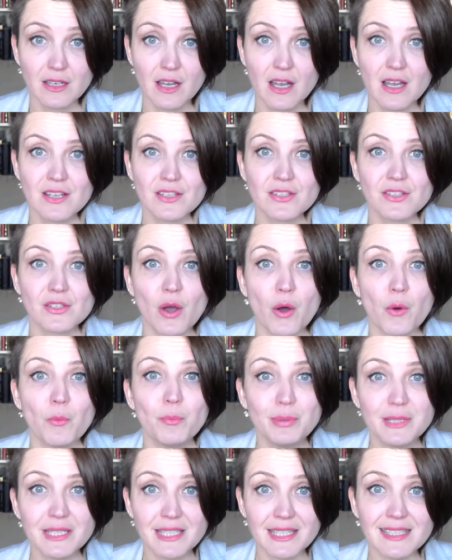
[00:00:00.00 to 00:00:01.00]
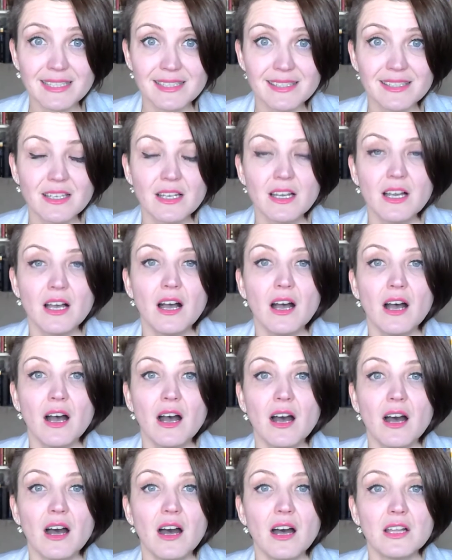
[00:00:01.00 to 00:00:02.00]
So please,
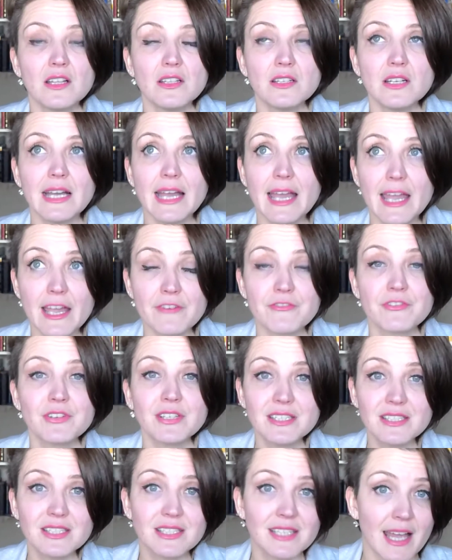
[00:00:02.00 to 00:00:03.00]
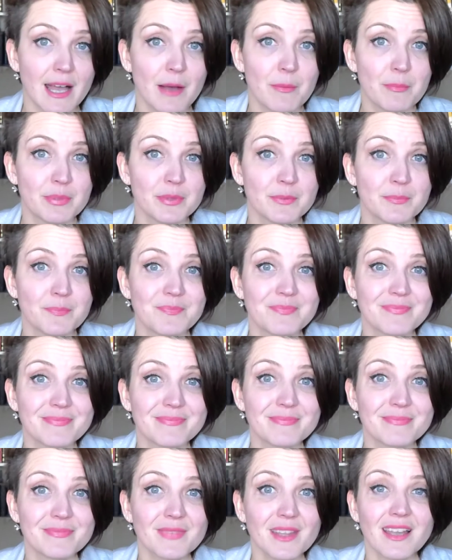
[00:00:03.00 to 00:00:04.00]
every step,
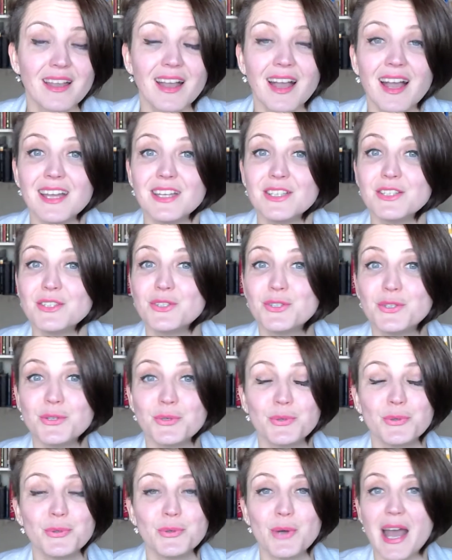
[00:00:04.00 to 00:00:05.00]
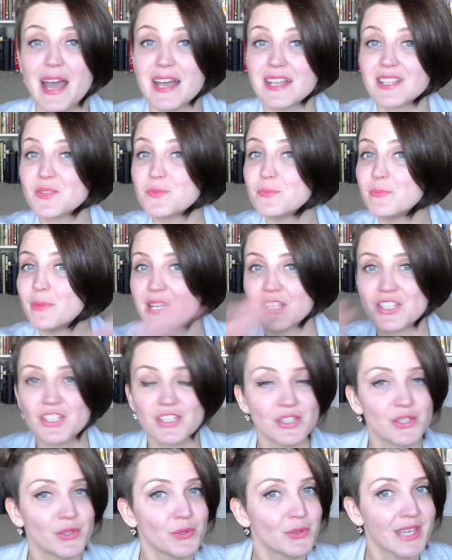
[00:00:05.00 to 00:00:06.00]
do as much
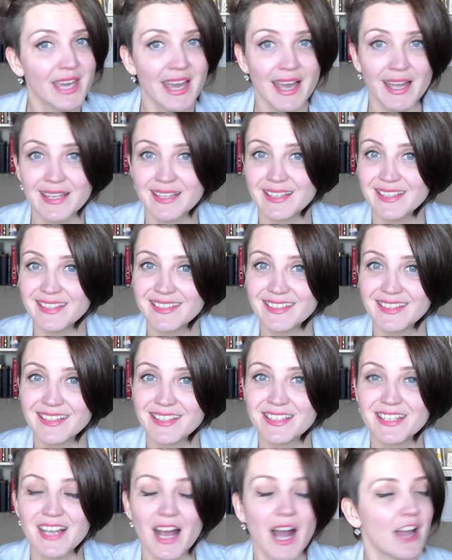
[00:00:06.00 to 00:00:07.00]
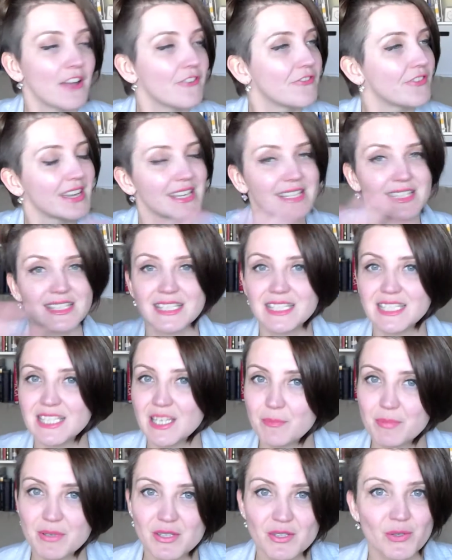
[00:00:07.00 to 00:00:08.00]
as you can, dive as
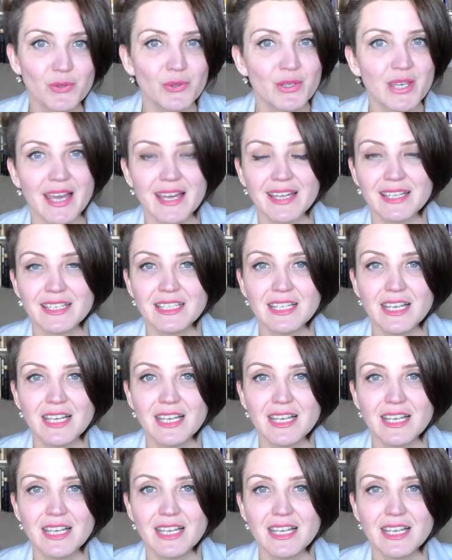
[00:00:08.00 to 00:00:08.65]
deep as you can.